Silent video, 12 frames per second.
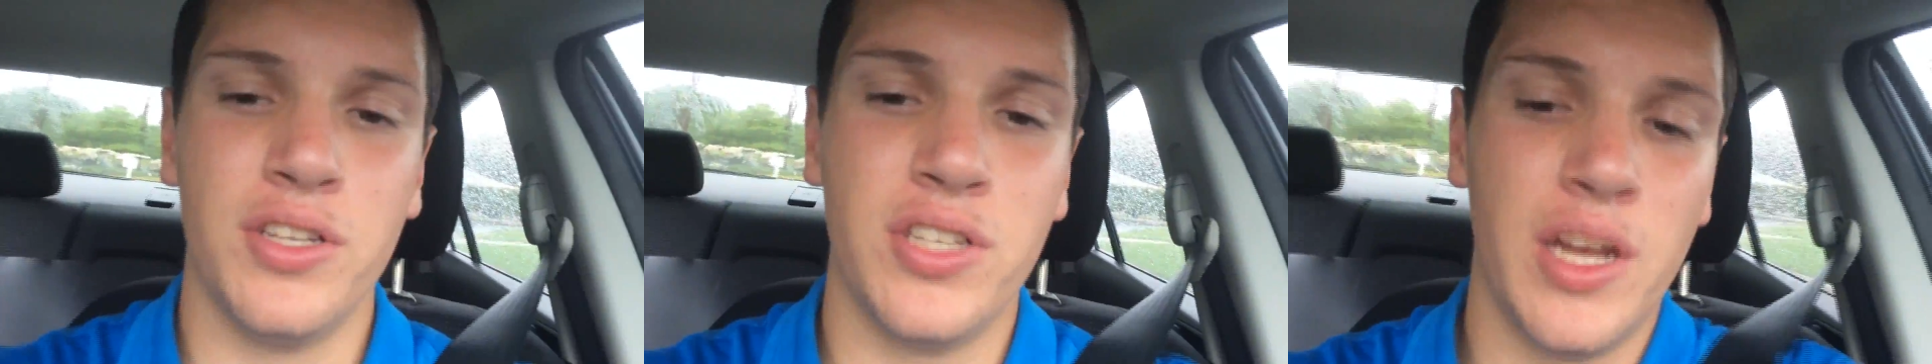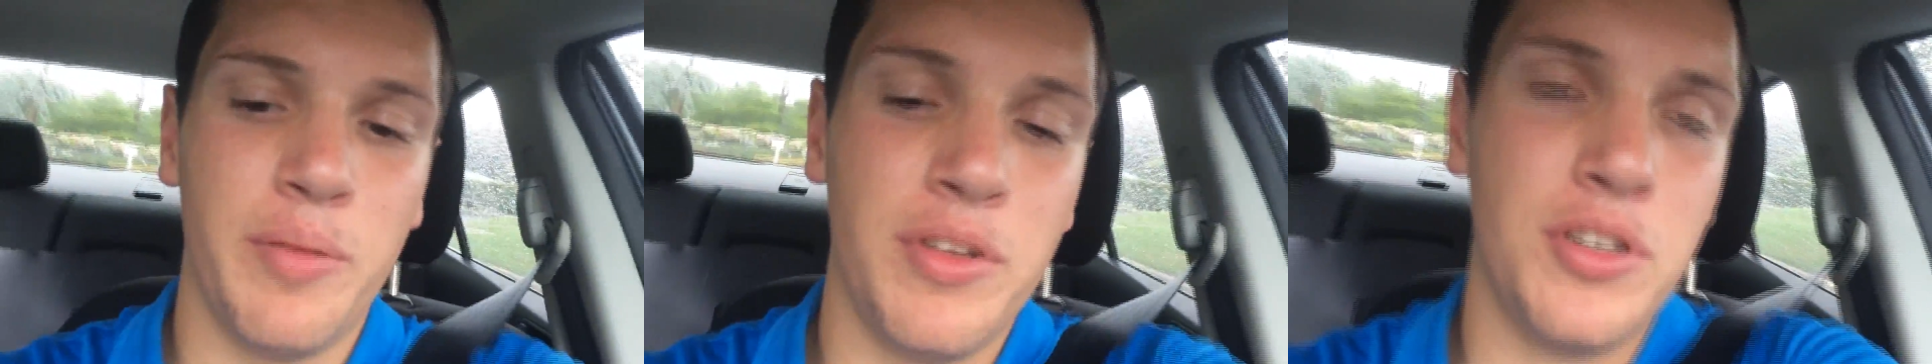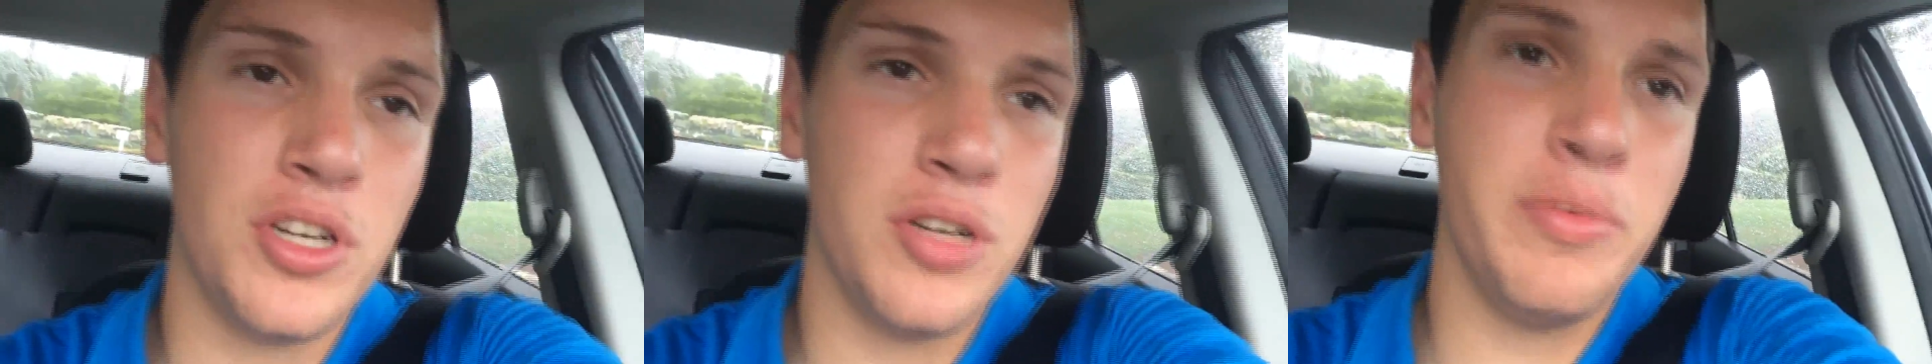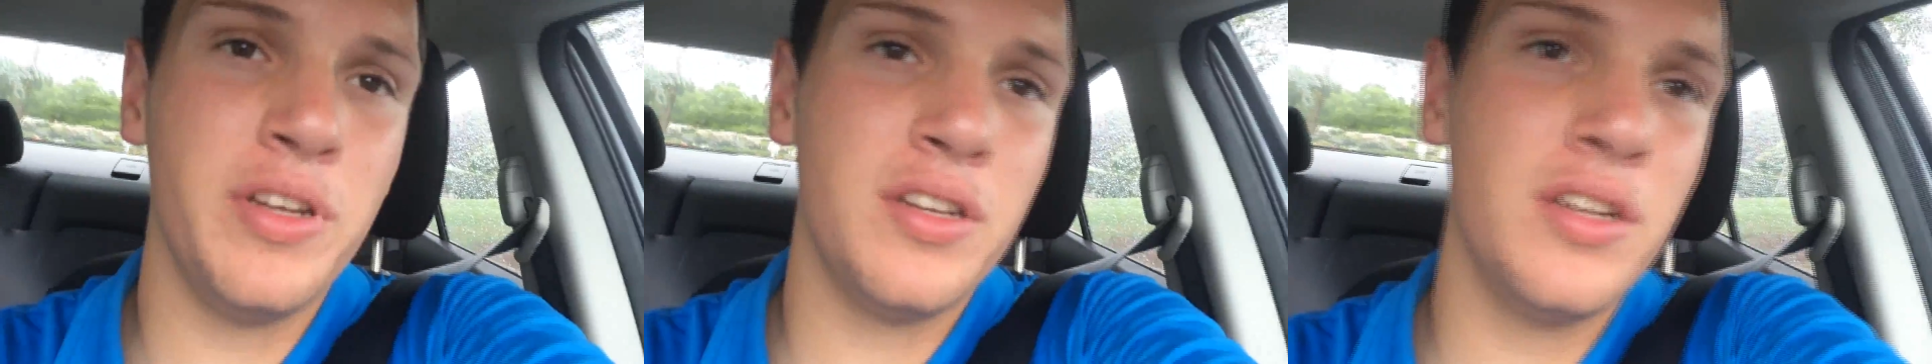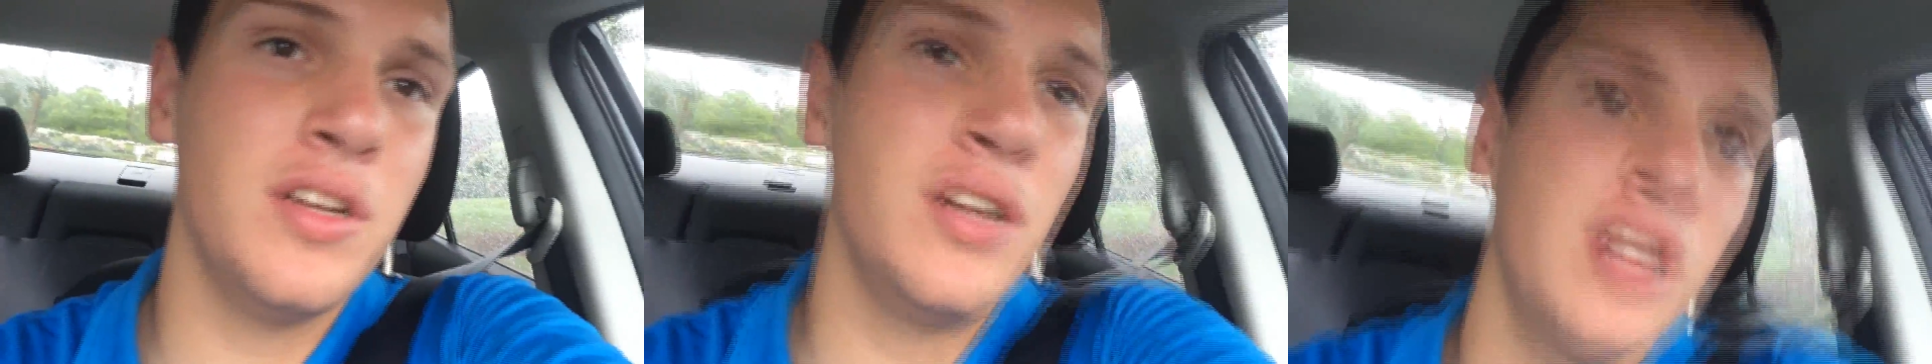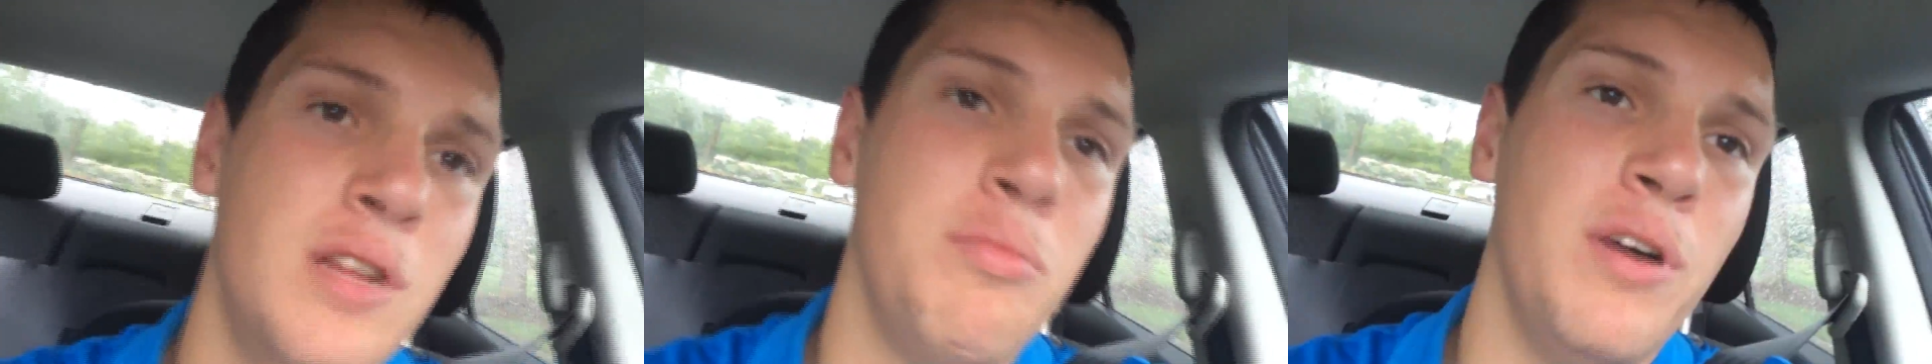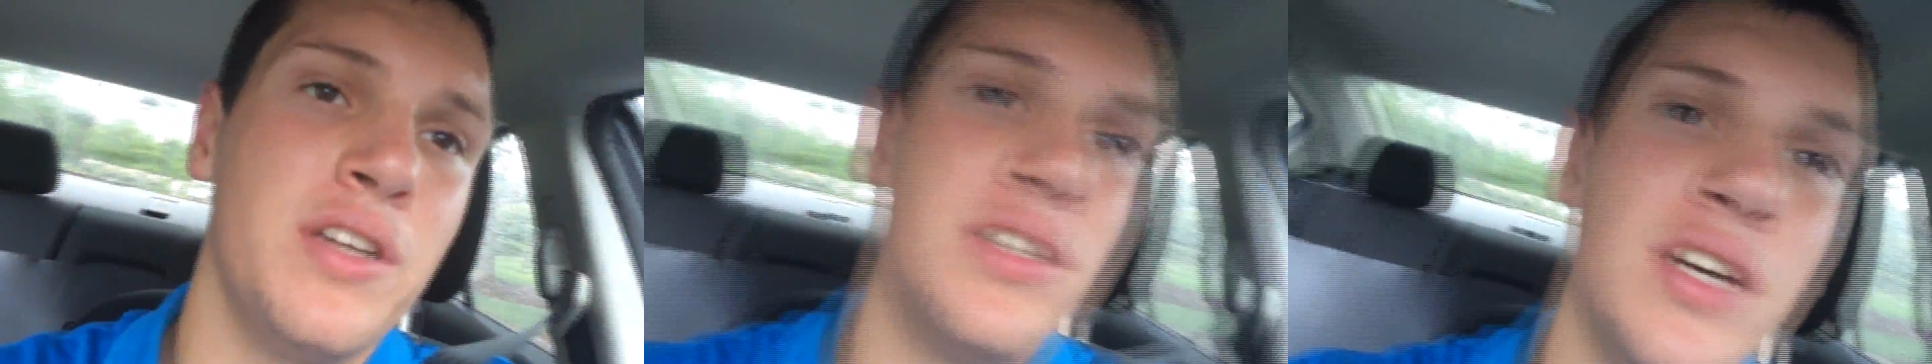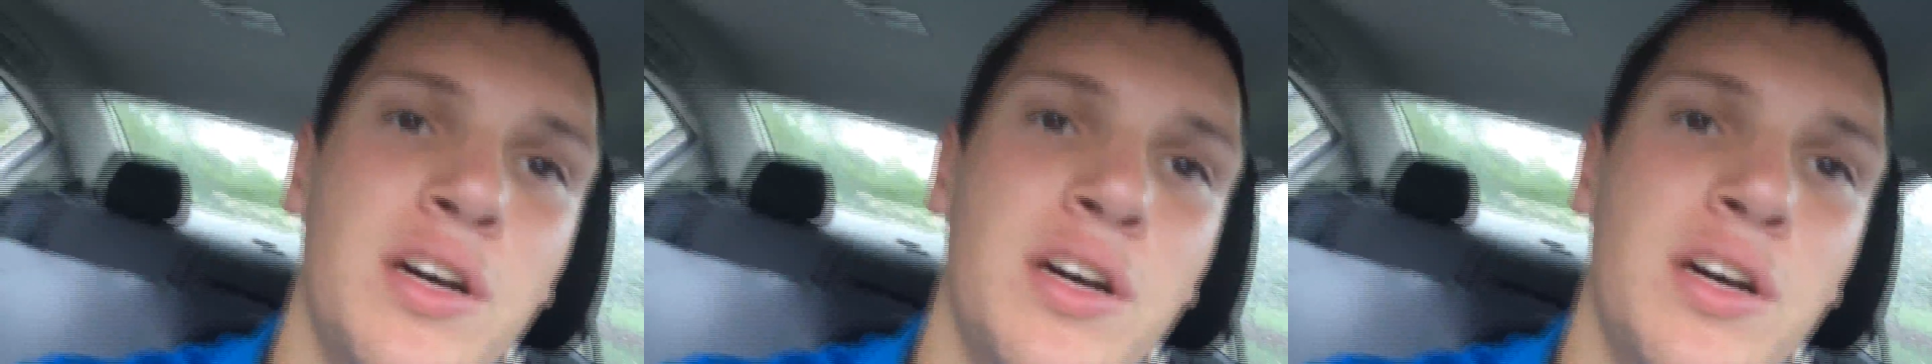set up the tournament. But